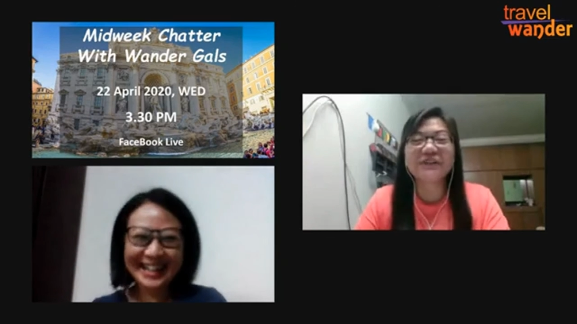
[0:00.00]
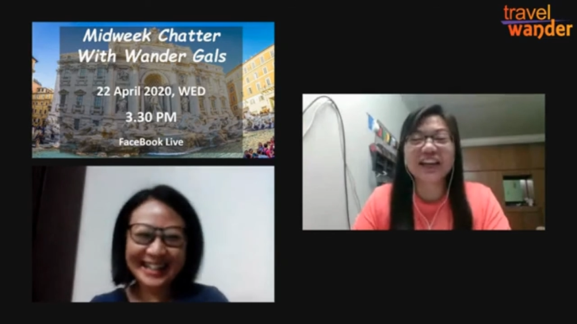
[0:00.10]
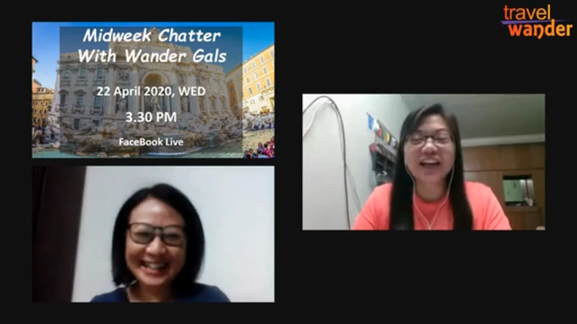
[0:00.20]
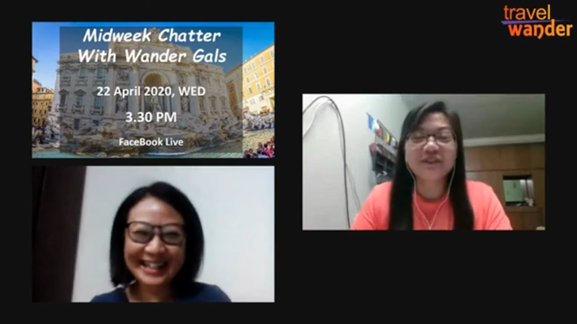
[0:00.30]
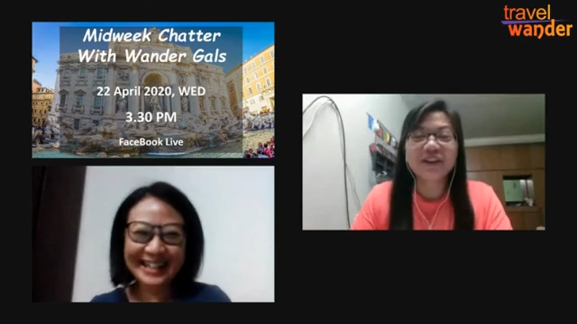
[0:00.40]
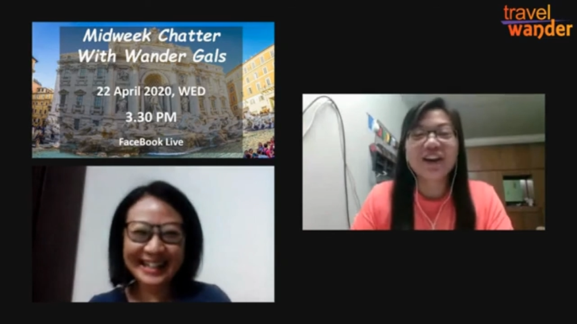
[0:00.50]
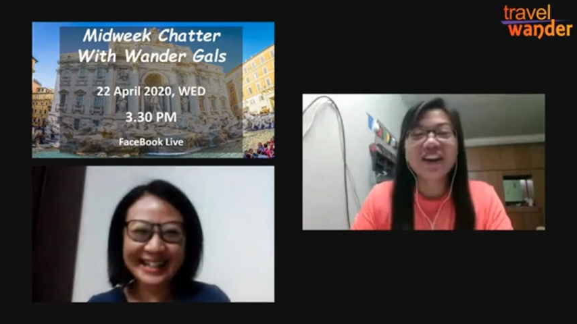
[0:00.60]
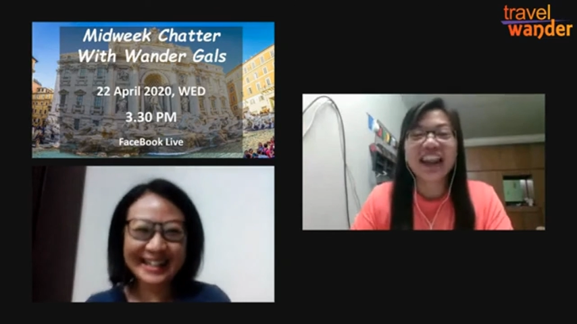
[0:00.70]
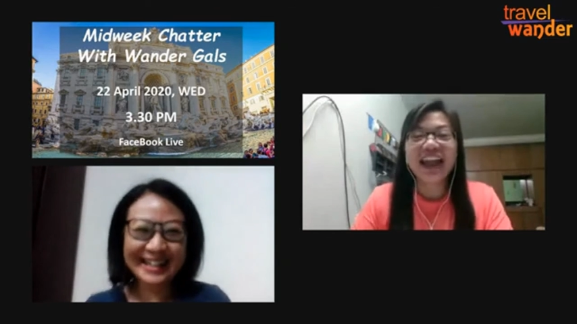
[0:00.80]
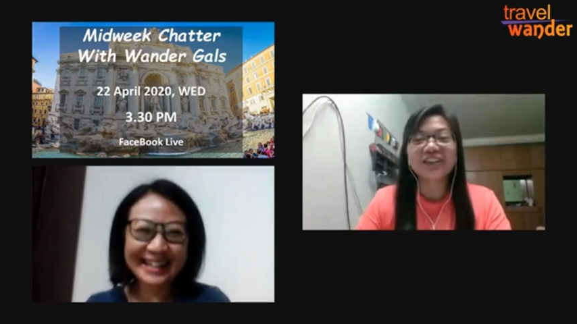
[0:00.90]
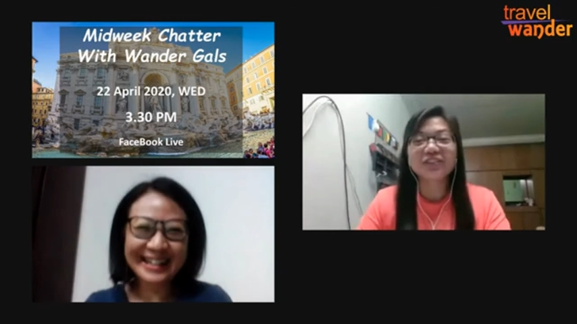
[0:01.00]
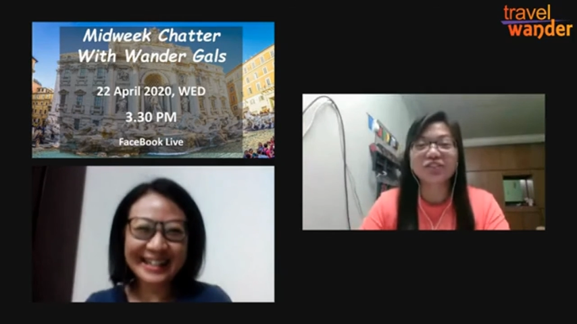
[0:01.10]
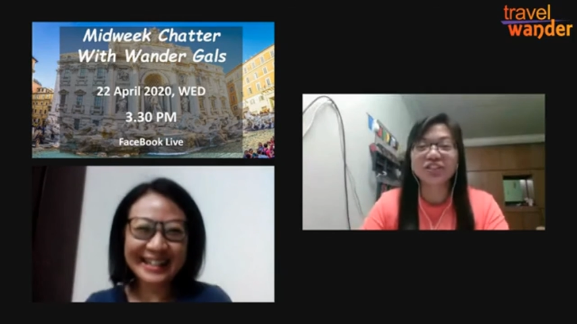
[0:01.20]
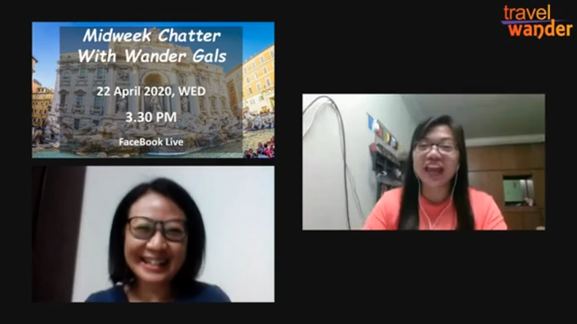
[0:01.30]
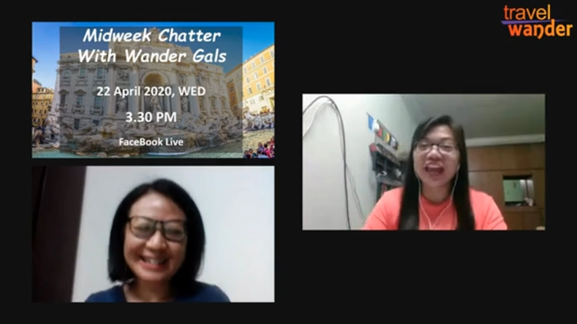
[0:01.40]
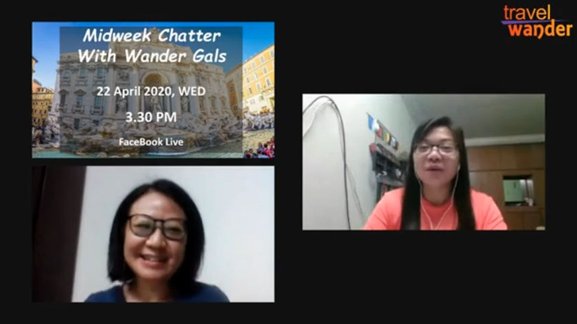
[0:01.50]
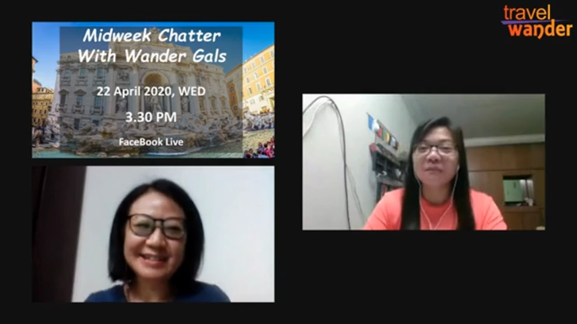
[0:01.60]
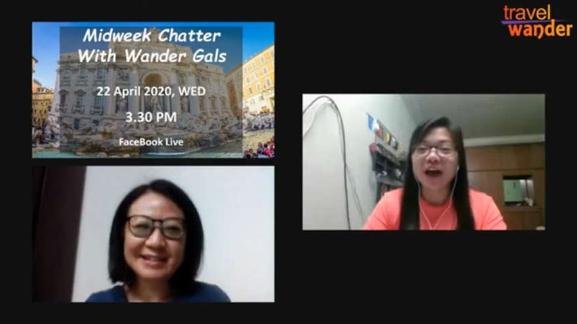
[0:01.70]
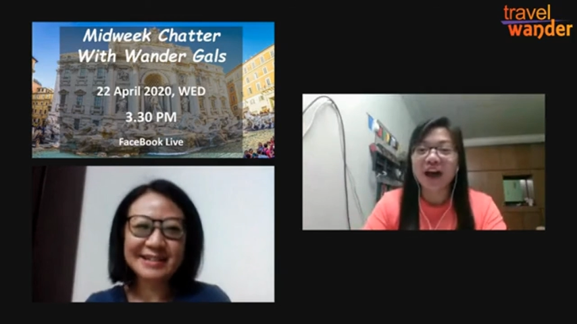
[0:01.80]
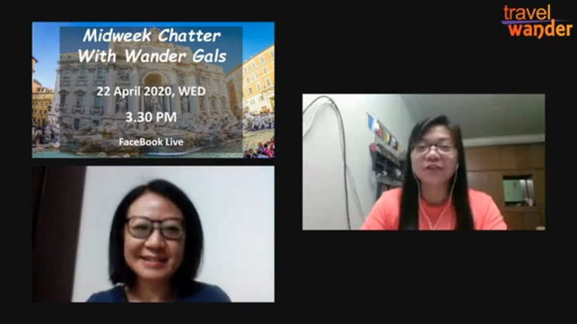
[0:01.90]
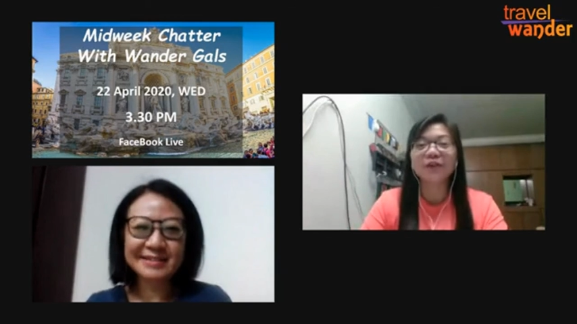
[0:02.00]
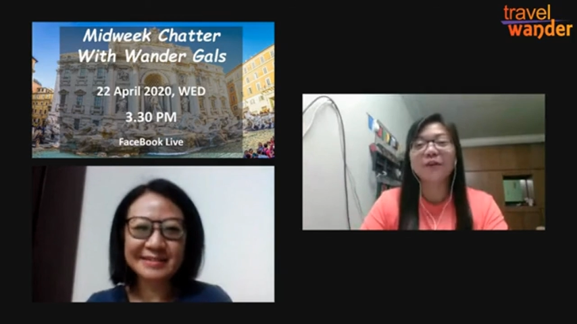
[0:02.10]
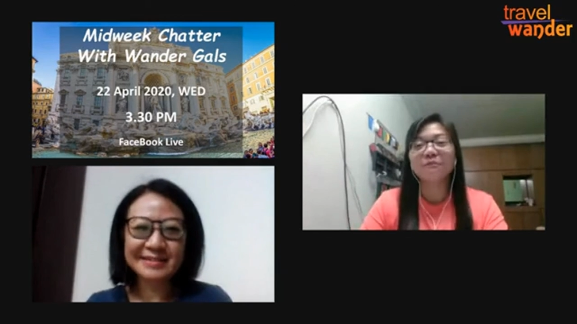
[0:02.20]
Speaker 1: He'll be coming online to share about